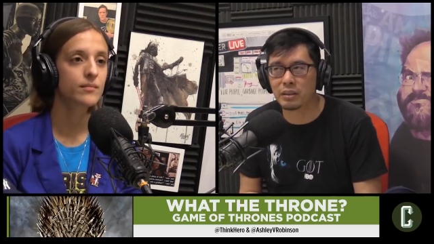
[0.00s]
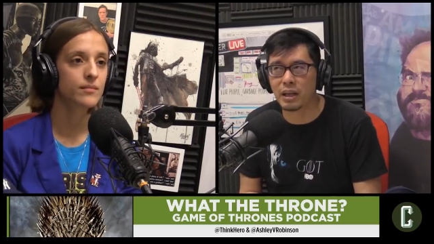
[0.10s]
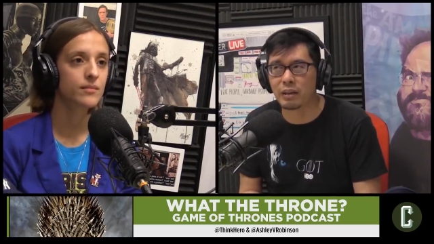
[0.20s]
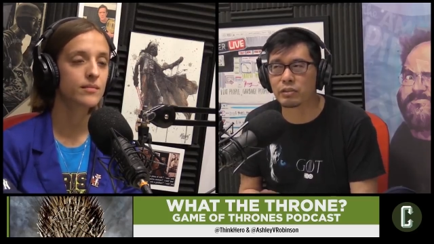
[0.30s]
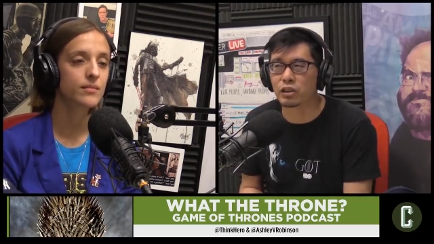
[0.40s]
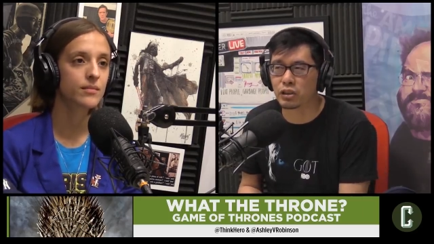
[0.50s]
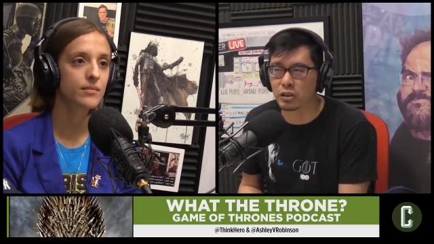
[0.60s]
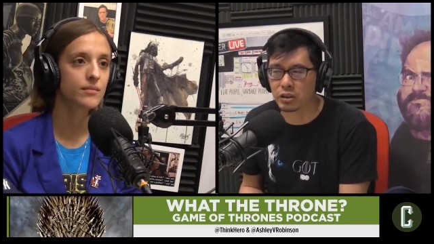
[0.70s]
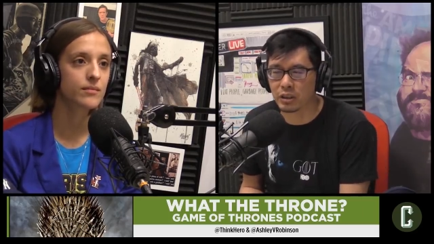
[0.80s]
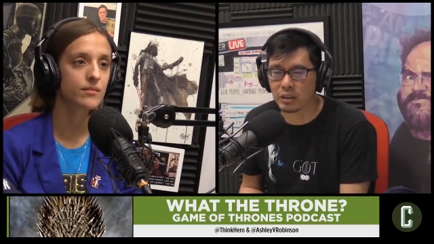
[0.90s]
Speaker 1: after
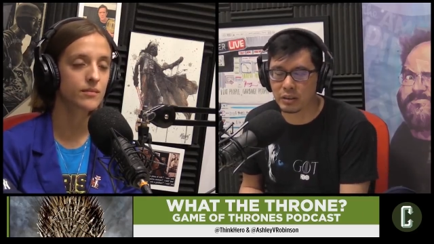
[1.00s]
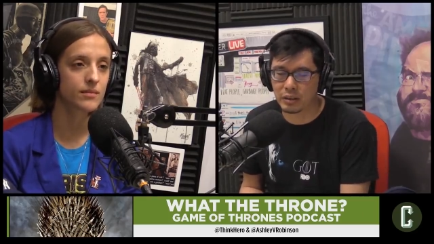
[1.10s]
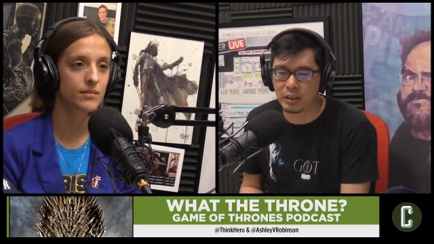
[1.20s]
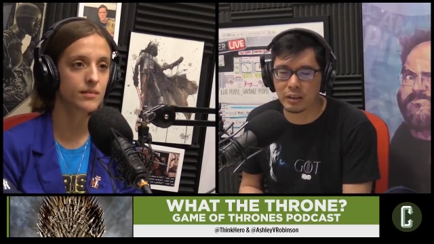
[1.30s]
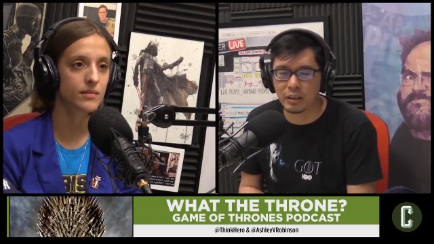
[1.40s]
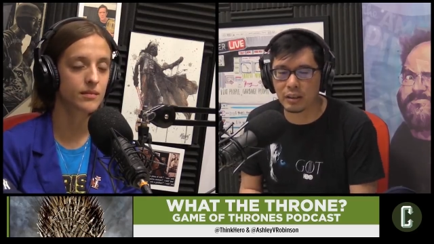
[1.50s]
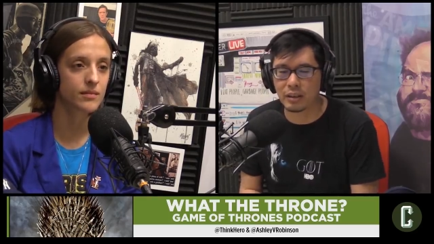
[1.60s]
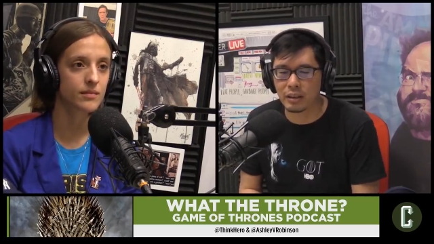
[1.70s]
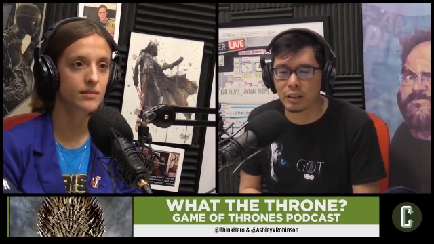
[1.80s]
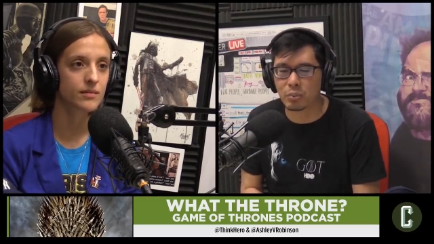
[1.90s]
Cersei. It,
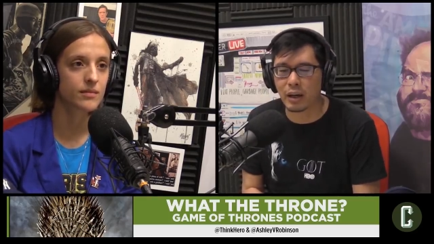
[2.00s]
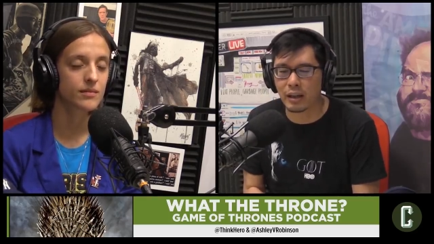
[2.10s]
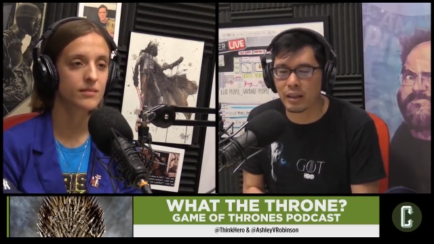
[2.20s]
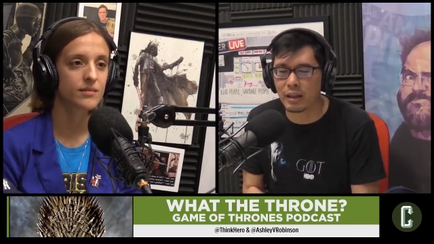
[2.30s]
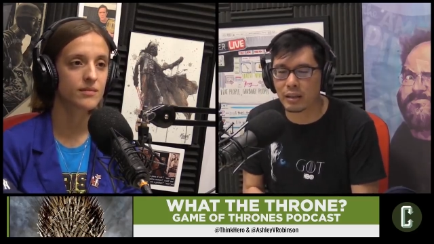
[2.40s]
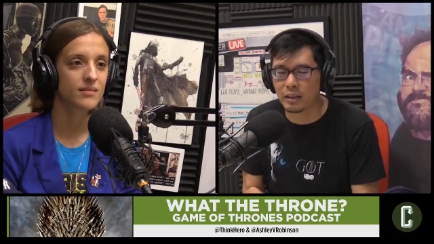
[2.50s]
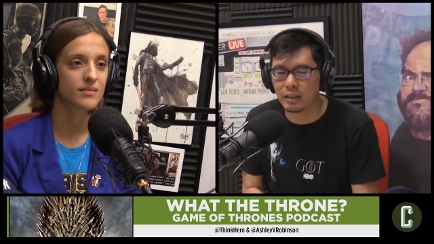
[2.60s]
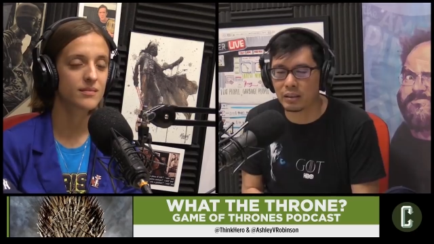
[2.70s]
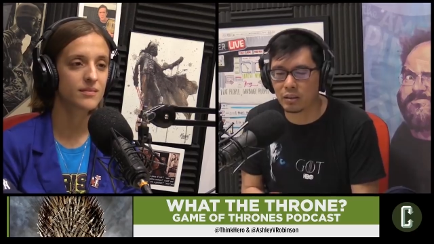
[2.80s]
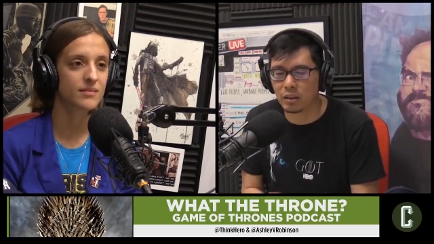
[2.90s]
it, that's why I think it,
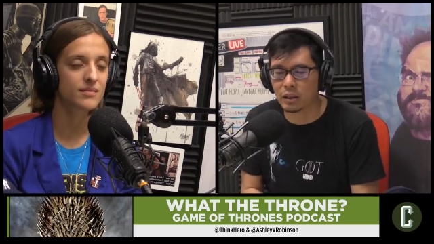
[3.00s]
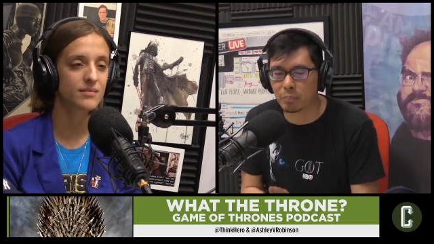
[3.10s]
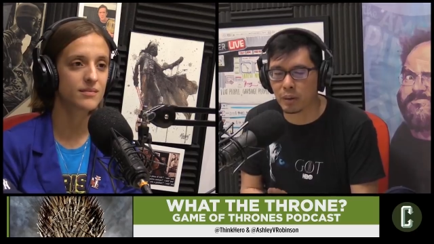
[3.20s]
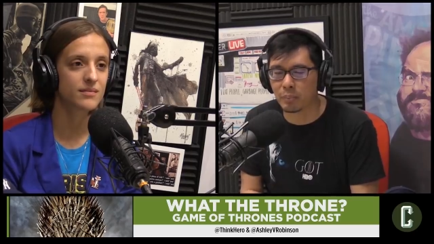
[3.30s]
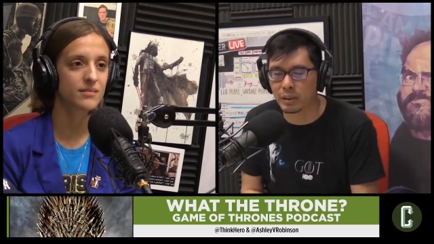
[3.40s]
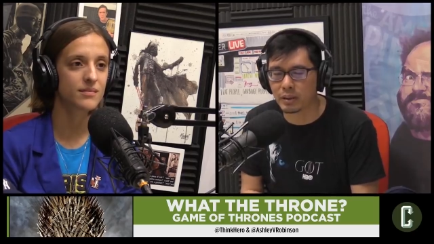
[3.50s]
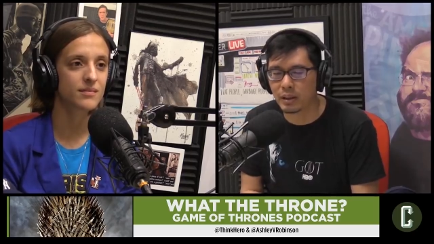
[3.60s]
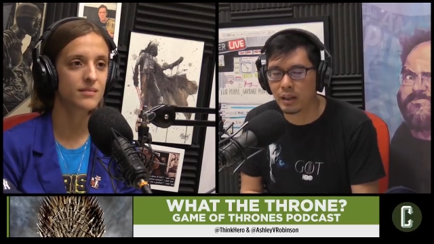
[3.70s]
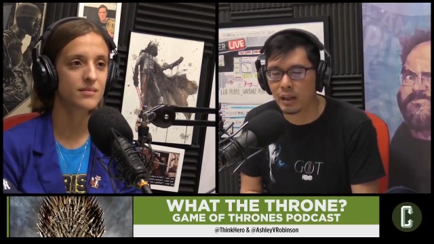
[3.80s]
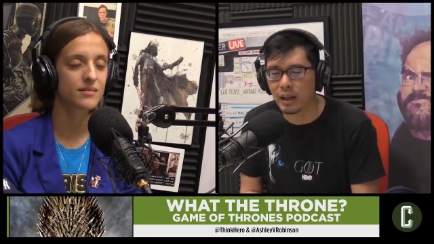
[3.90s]
he still has purpose
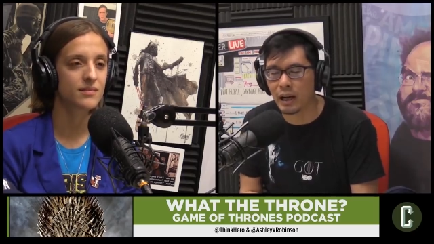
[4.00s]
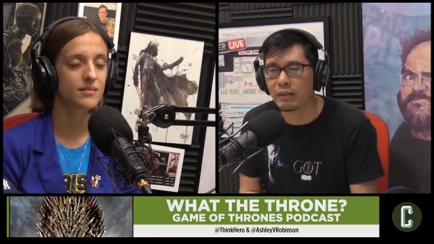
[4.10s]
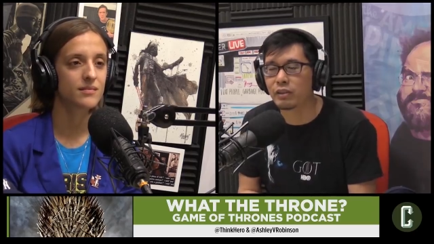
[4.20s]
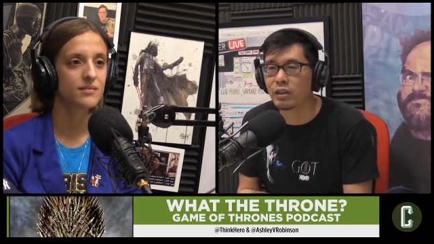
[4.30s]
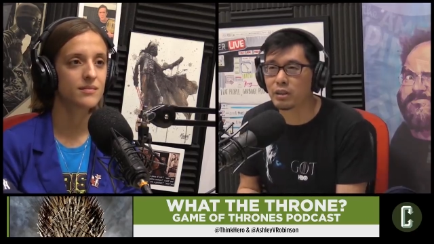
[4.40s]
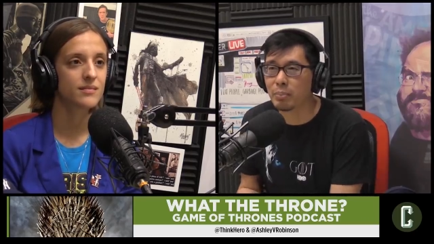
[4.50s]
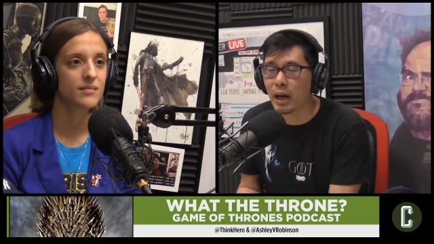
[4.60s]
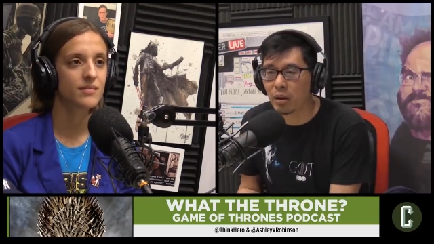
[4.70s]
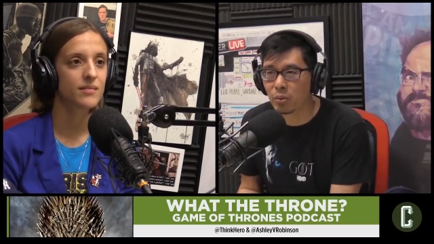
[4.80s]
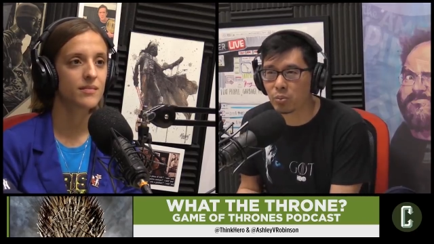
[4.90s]
after this
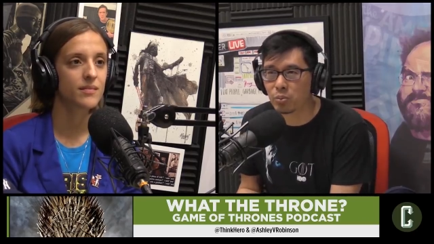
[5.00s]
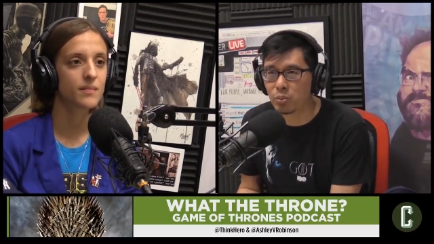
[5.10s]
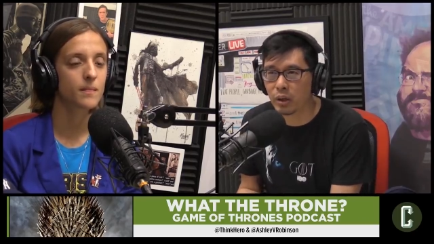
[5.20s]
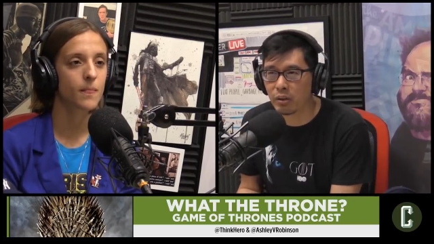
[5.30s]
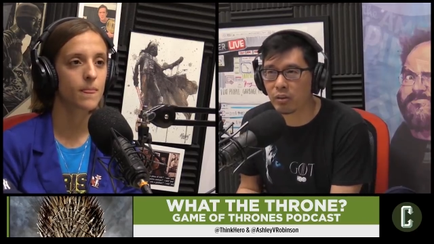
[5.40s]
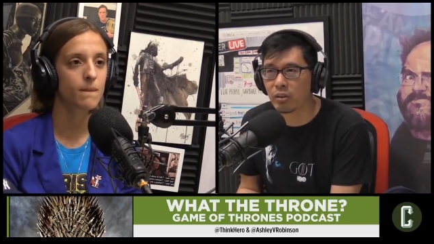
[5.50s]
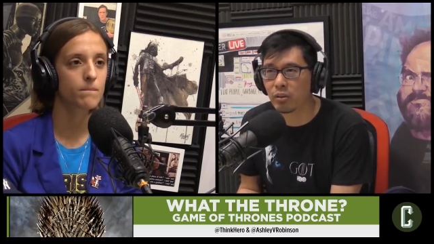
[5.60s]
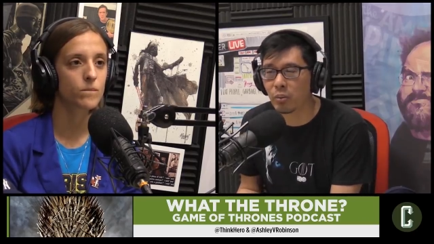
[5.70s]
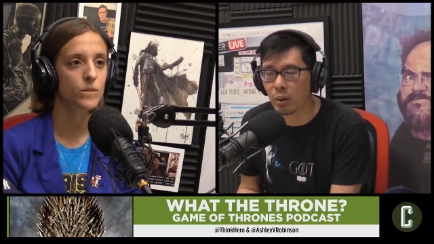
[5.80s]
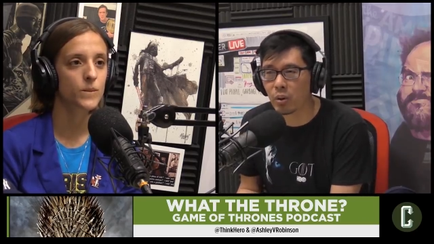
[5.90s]
battle with
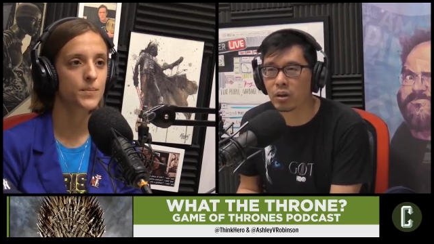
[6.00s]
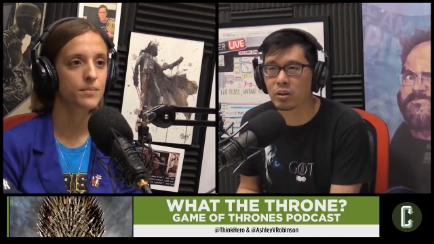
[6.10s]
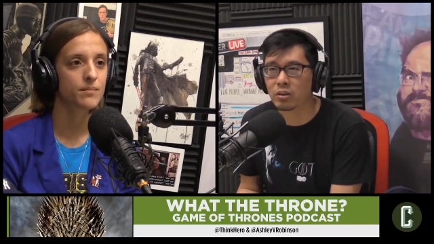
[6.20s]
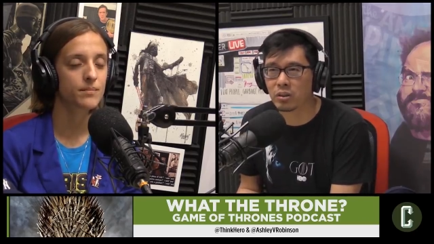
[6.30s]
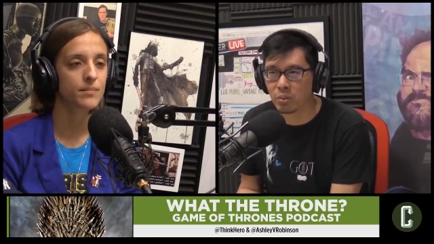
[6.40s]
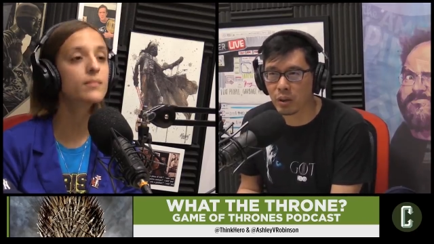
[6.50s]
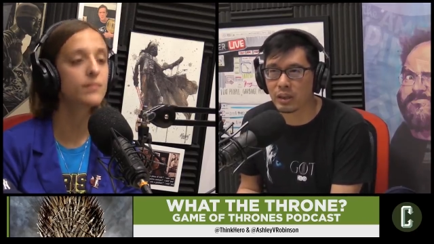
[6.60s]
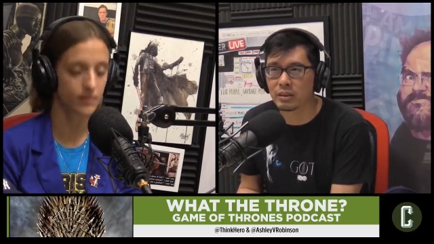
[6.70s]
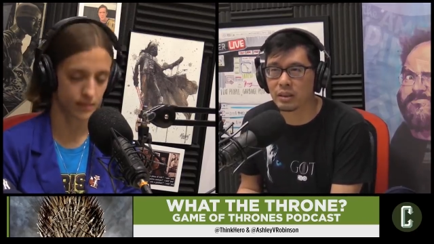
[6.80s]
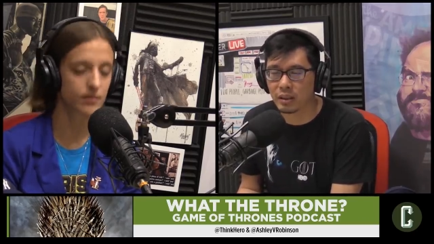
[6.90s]
the White Walkers and the mm-hmm,
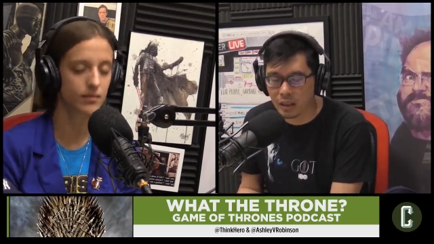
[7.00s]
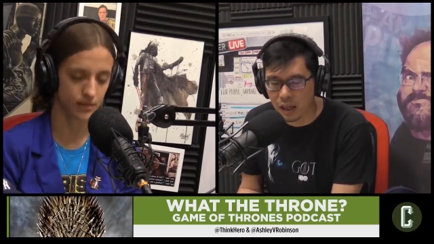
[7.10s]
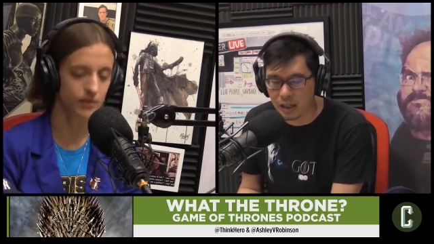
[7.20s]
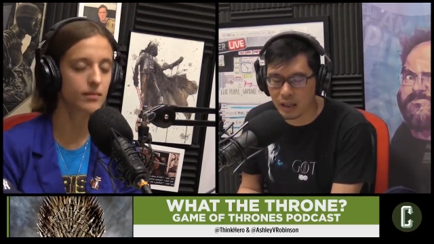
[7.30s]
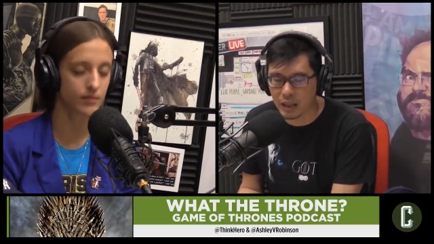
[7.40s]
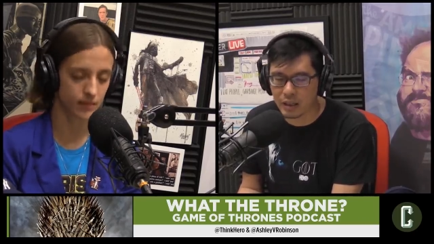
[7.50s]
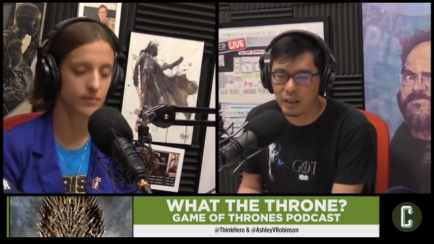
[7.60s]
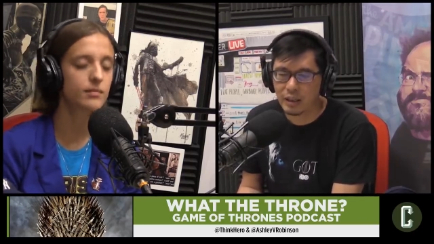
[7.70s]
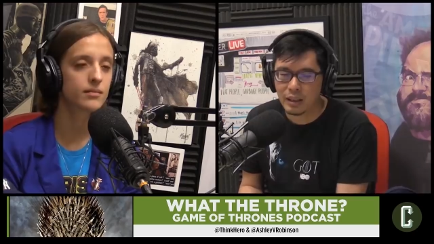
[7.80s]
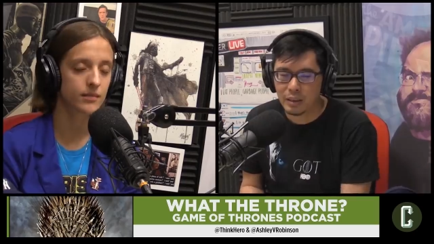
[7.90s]
Whites mm-hmm, and the mm-hmm, Night mm-hmm. King.
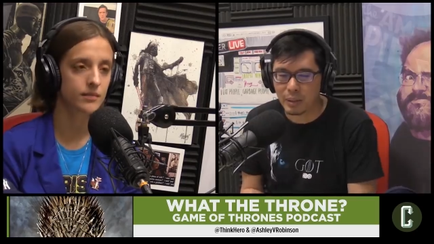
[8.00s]
Mm-hmm.